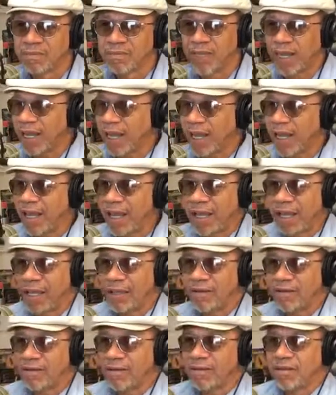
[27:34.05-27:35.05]

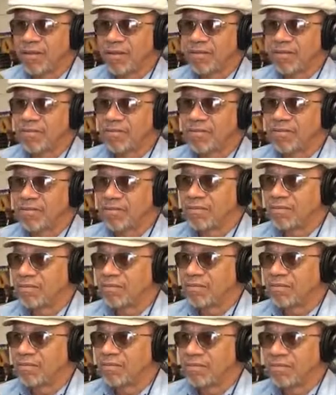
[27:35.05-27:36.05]
And
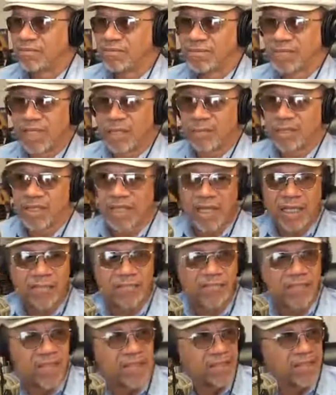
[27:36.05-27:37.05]
they became
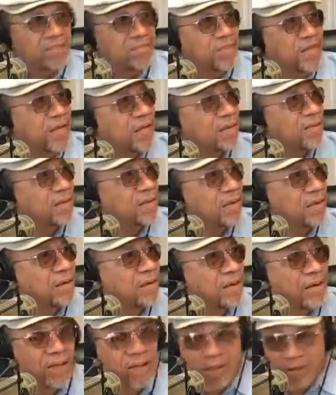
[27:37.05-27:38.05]
men's men,
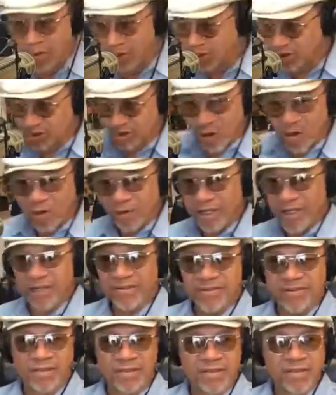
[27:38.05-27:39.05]
the
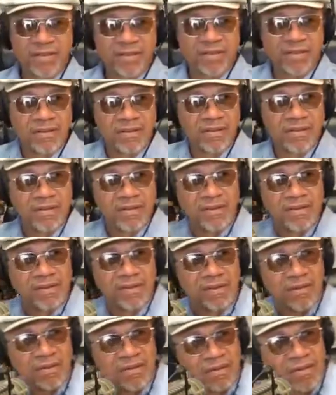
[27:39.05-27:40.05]
strongest,
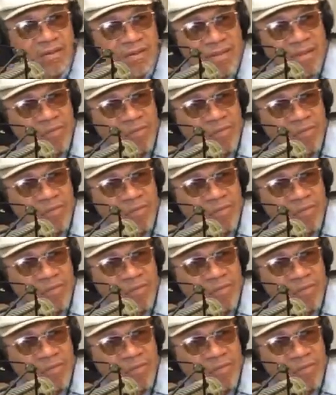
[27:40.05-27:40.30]
the